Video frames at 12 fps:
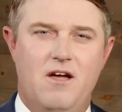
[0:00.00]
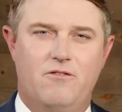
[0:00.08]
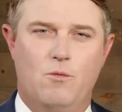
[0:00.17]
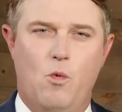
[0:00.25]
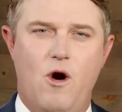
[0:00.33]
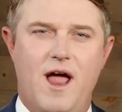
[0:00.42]

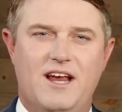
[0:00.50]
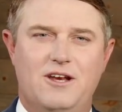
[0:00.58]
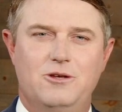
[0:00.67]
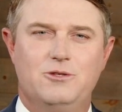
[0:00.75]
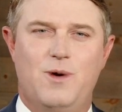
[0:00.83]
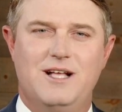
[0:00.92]
For more Ag
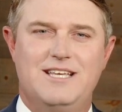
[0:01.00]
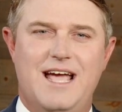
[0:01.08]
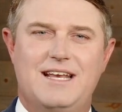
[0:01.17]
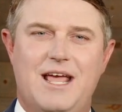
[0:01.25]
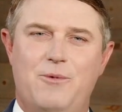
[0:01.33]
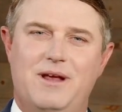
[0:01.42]
News, watch
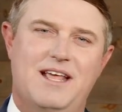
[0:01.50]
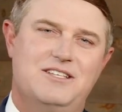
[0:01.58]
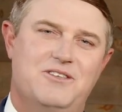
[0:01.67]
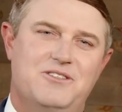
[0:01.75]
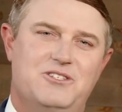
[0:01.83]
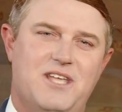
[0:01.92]
Ag Day weekdays
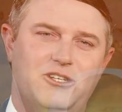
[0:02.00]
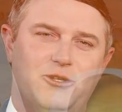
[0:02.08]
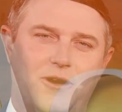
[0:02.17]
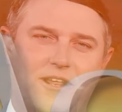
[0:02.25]
on this station or